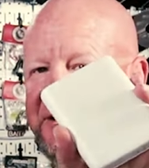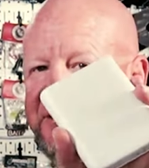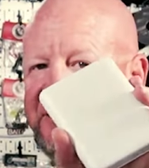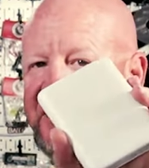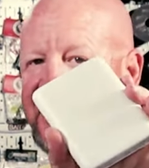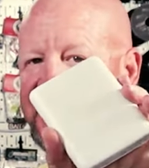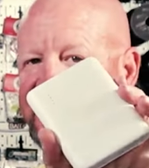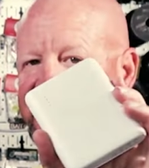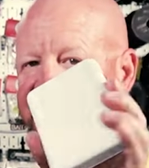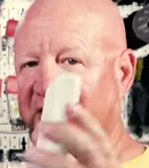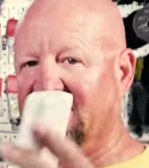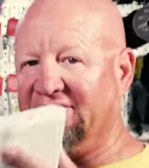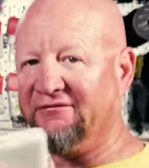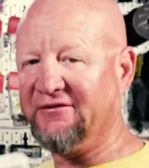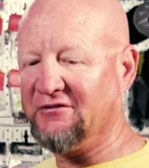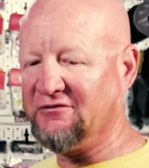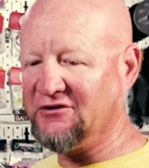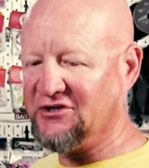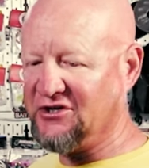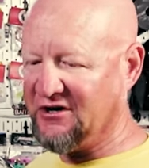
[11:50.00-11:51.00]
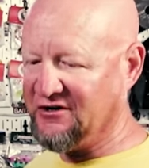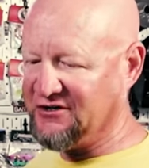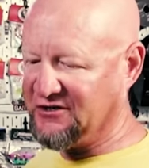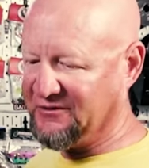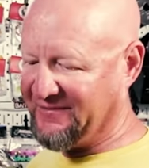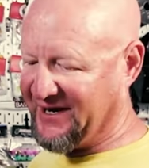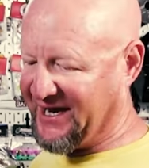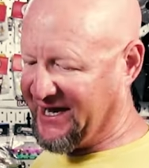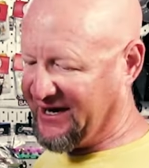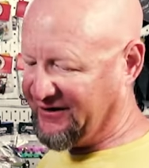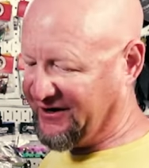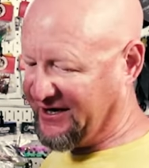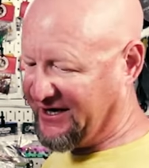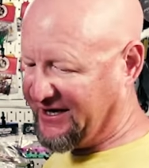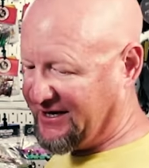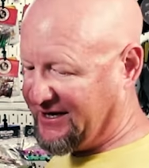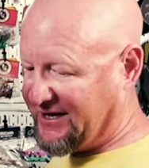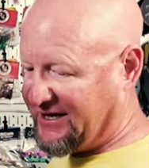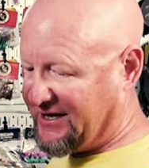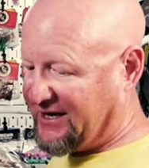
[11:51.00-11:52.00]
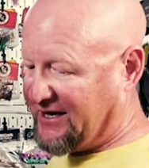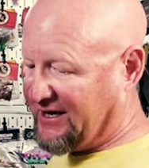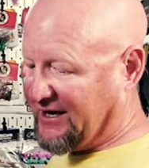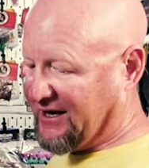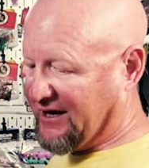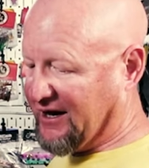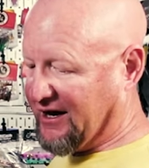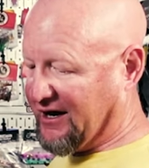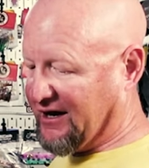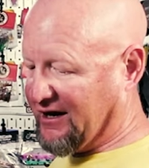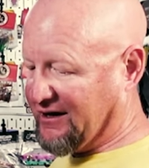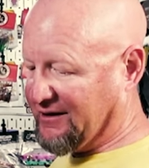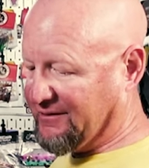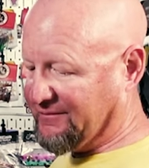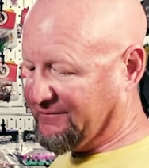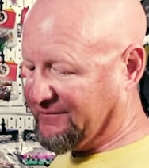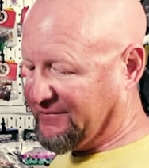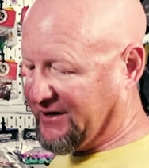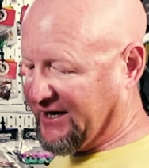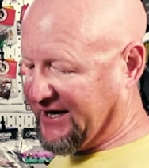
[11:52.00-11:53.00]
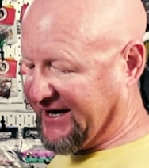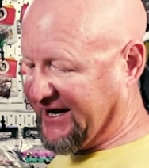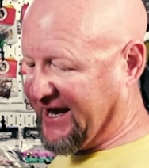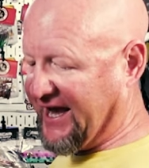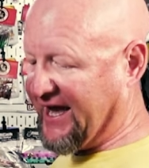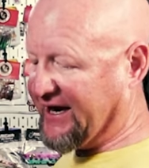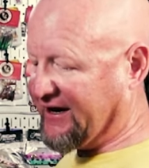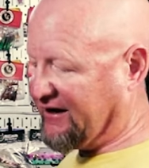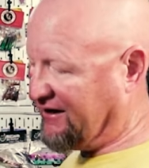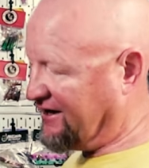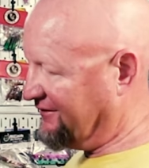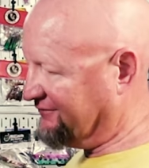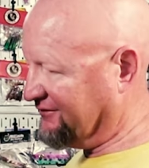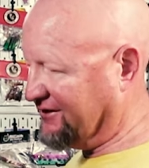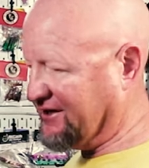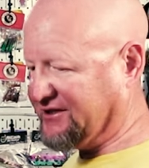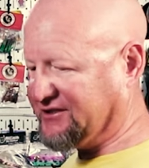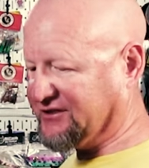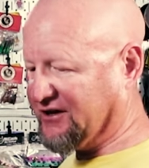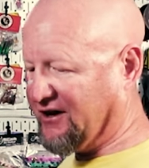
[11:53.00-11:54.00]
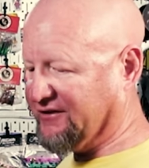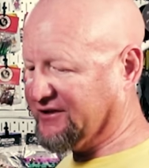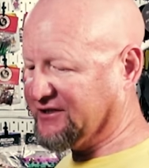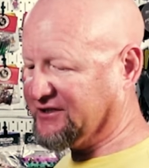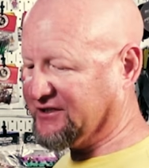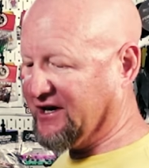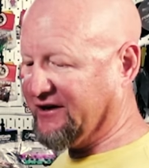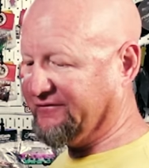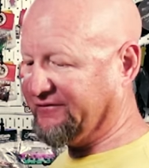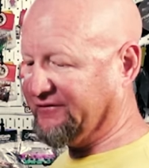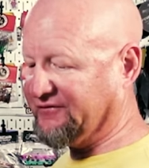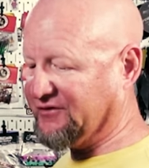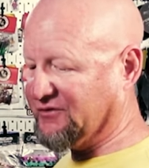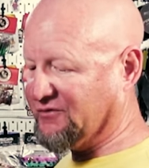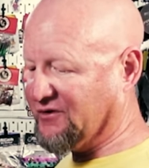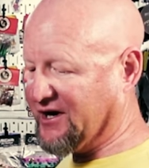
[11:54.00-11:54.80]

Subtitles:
just a cell phone charger battery. And again, I'll have links to all this stuff if you